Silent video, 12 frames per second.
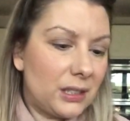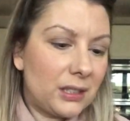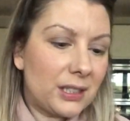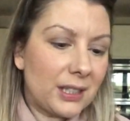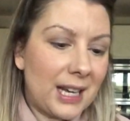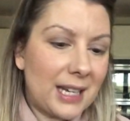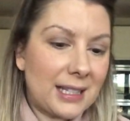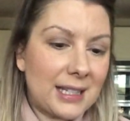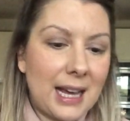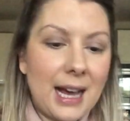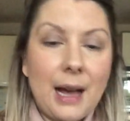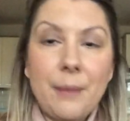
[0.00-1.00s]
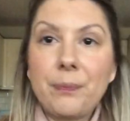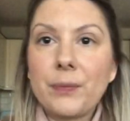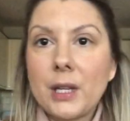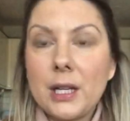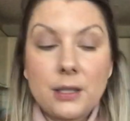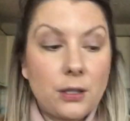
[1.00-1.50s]
that's that.
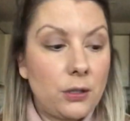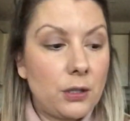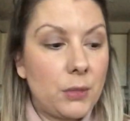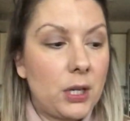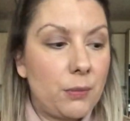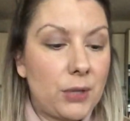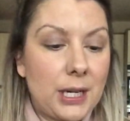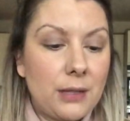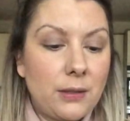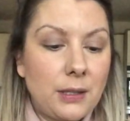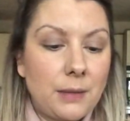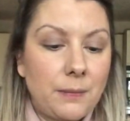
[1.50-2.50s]
Let's do some eyebrows.